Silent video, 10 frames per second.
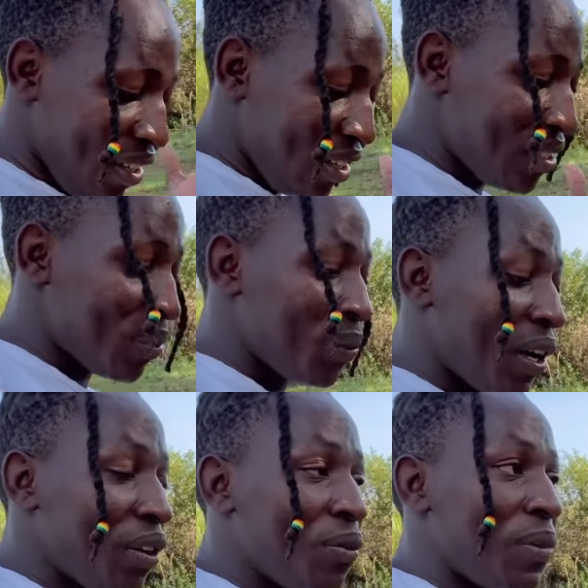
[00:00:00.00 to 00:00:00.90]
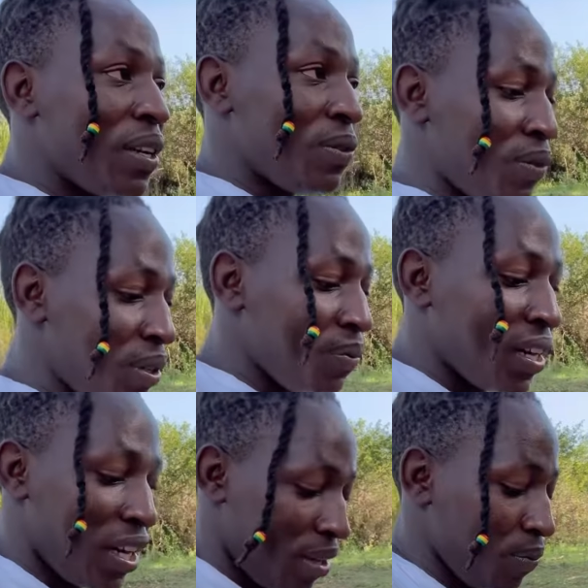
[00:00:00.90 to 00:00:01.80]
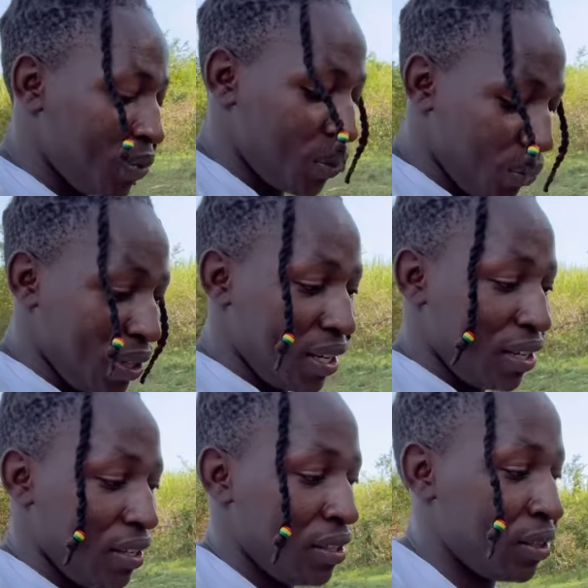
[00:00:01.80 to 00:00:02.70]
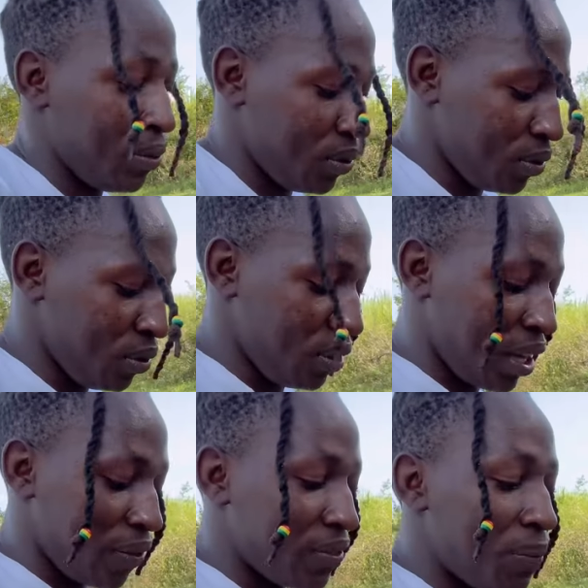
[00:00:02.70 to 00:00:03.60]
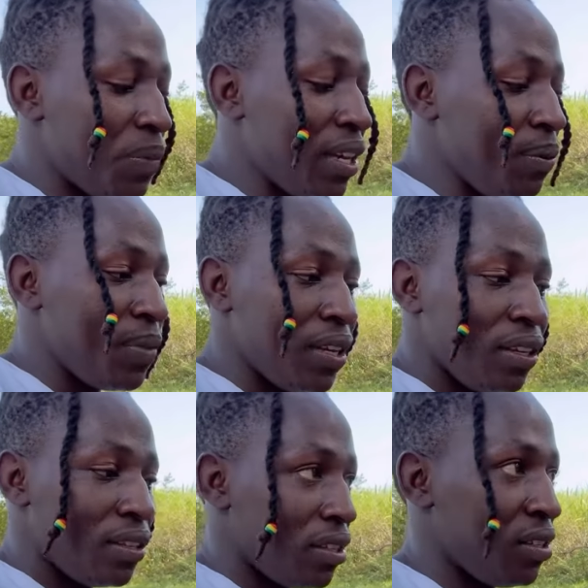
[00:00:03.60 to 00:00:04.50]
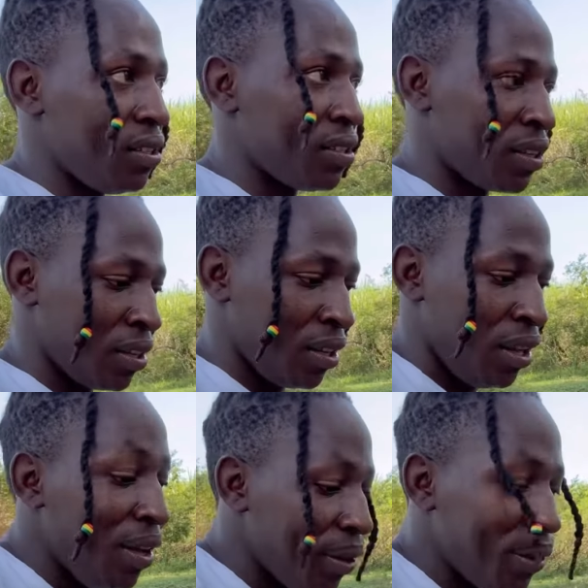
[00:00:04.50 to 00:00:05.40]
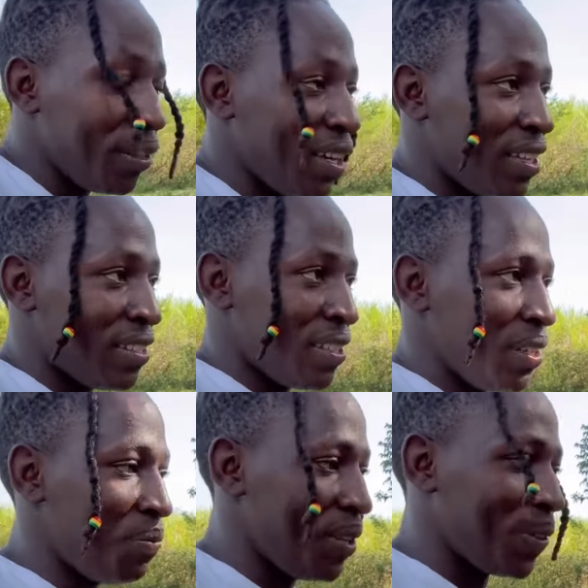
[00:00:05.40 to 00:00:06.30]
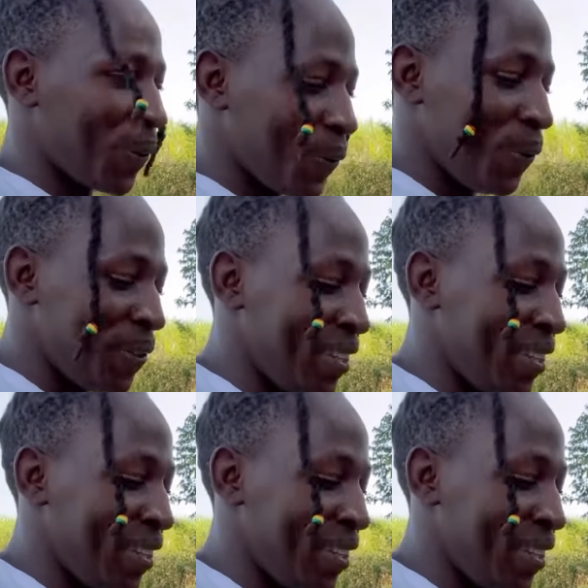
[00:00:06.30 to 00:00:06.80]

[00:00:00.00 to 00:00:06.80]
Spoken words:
it's one of my dreams come true, guys. You know, after many, many days, God has seen me through.